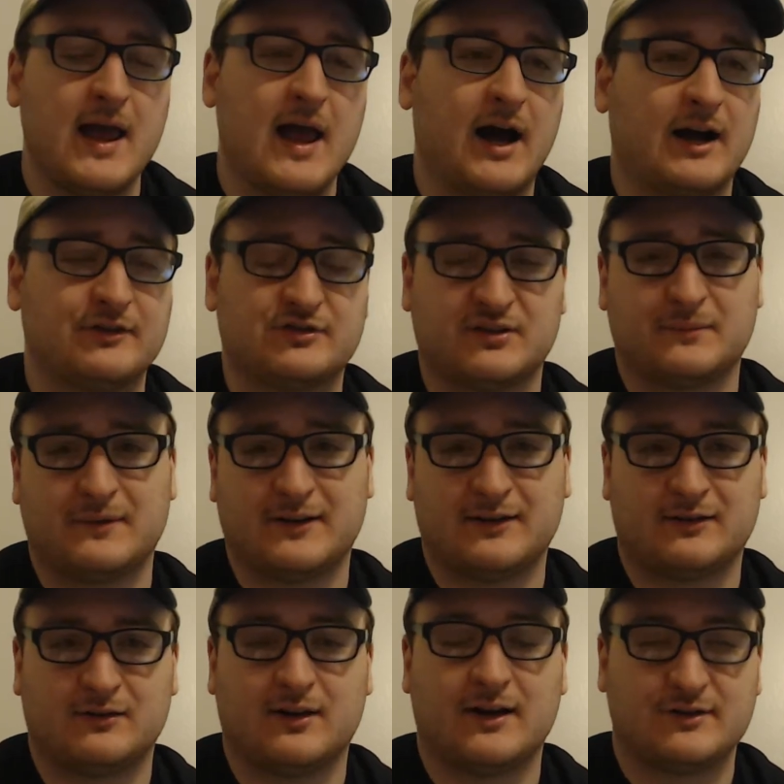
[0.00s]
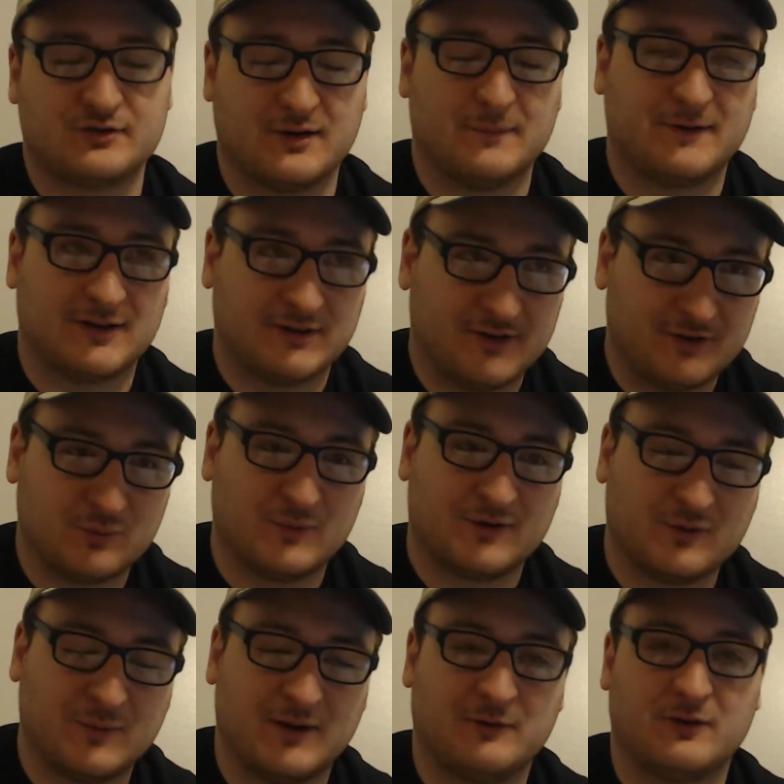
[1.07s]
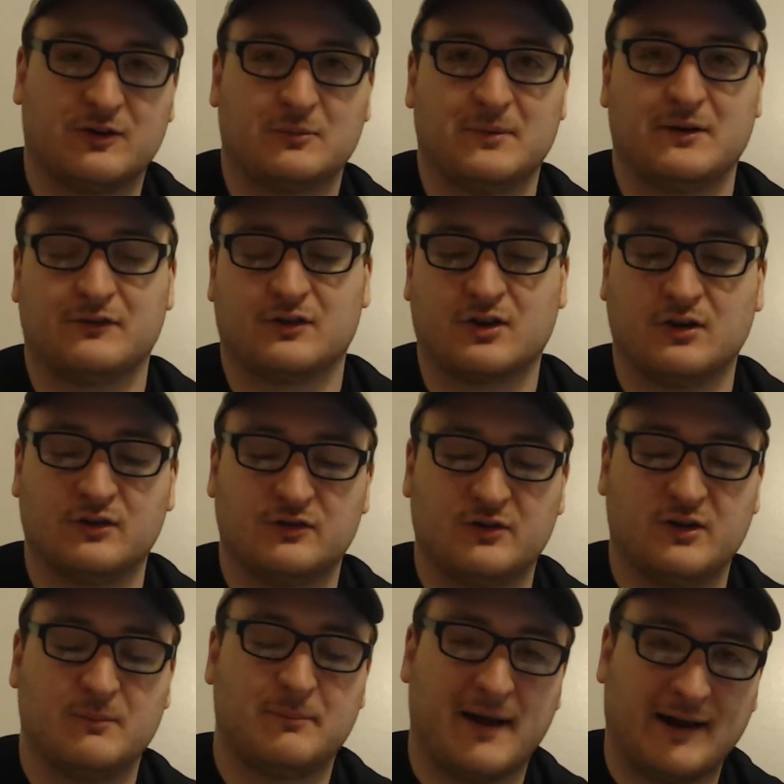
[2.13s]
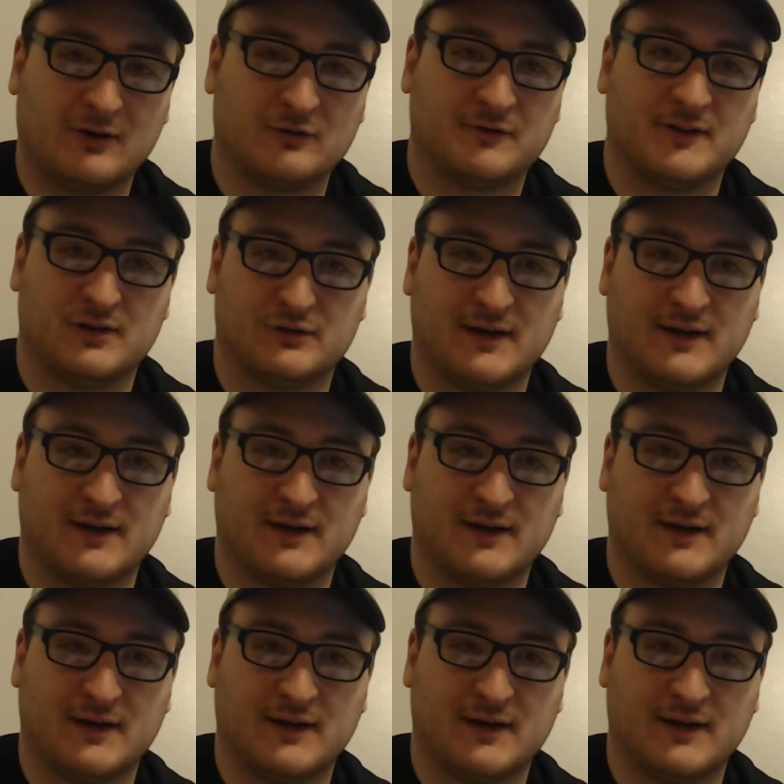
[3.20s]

I stream there I stream there at least once a week, whether it be for Call of Duty, Battlefield,